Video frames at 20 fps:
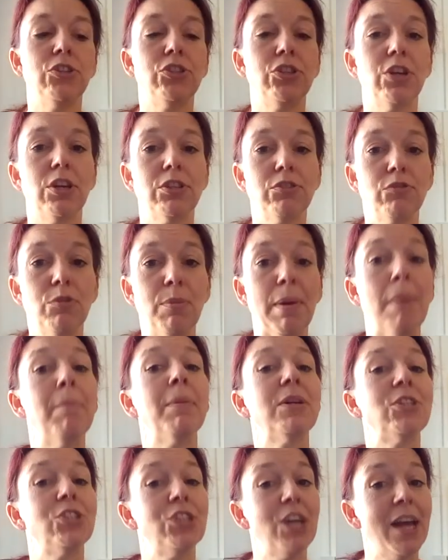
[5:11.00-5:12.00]
Just
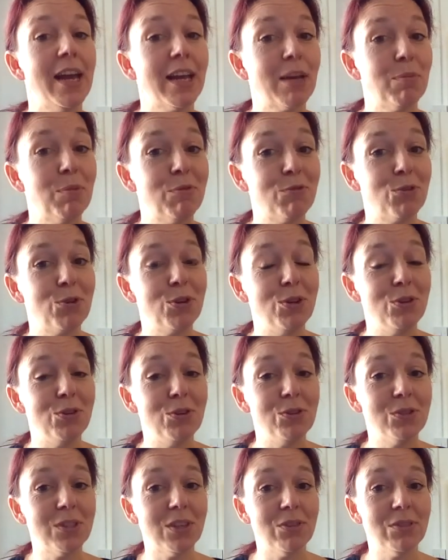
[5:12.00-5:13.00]
remember, check before you
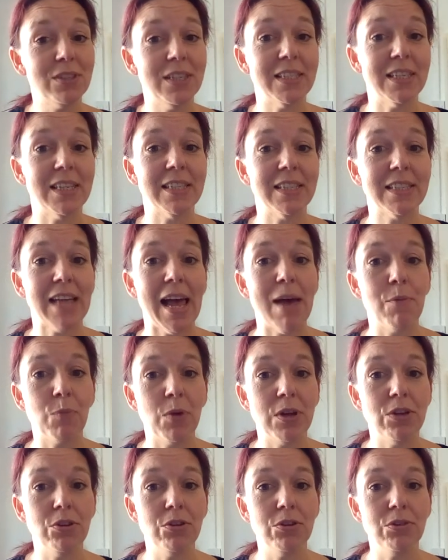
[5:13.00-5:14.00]
use those scissors, and
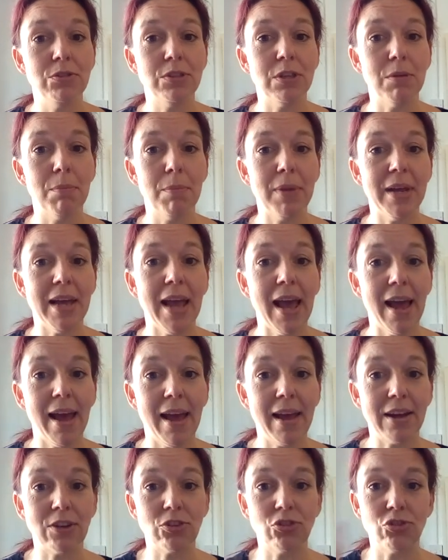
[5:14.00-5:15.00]
when you use them be
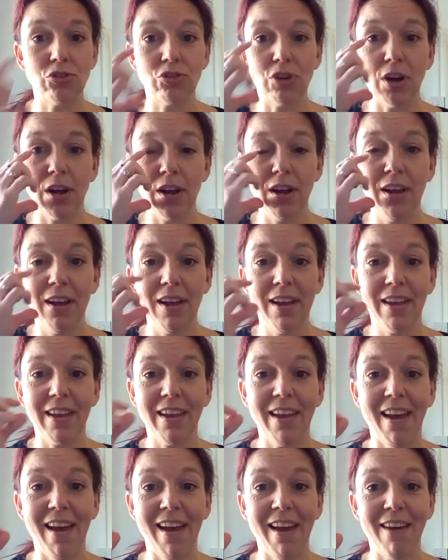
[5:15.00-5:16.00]
extra
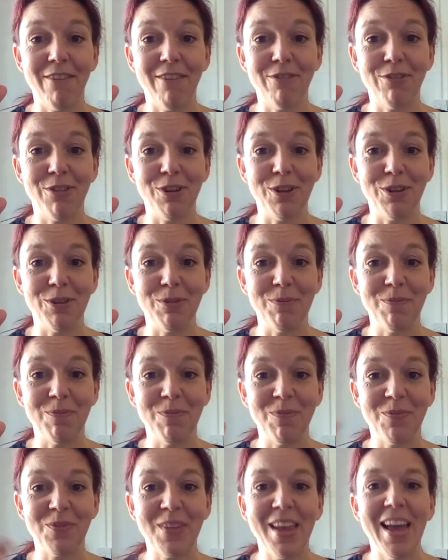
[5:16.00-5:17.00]
careful.
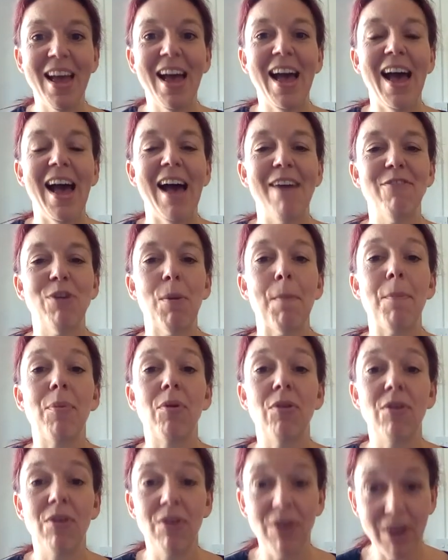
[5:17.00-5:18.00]
Have a
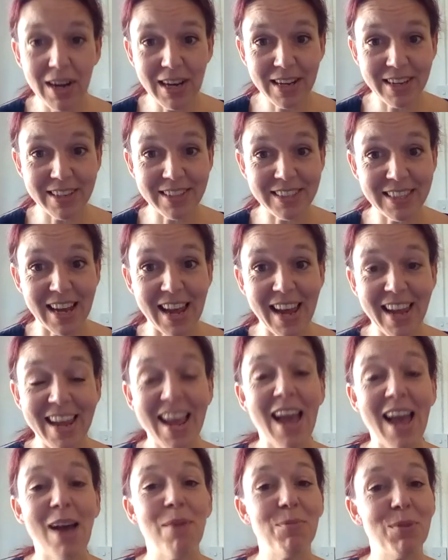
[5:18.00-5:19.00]
brilliant
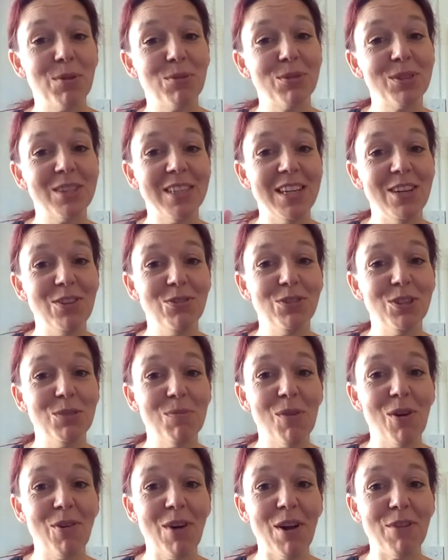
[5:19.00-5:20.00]
day, and we will see you
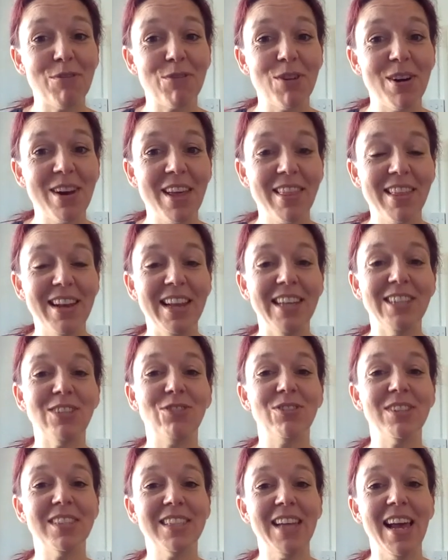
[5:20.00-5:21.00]
tomorrow for another
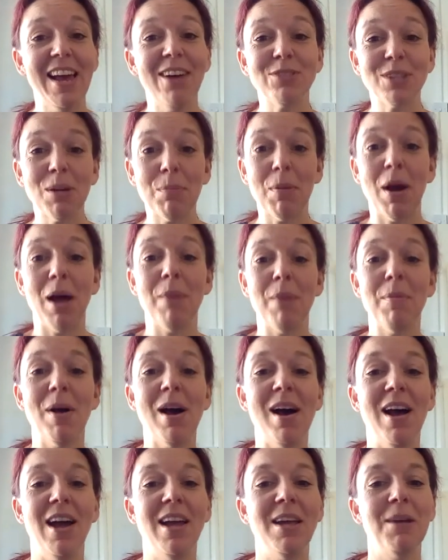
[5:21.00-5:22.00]
letter and sound. Bye
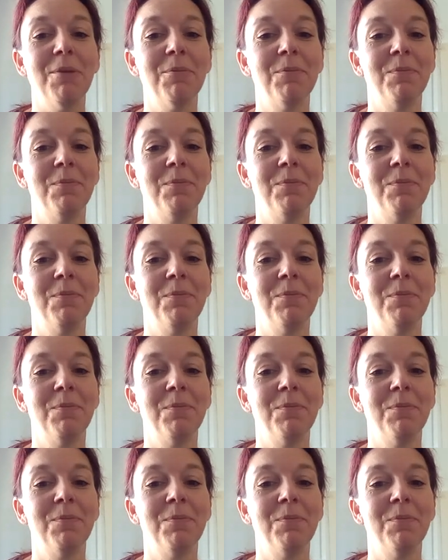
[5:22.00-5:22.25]
bye.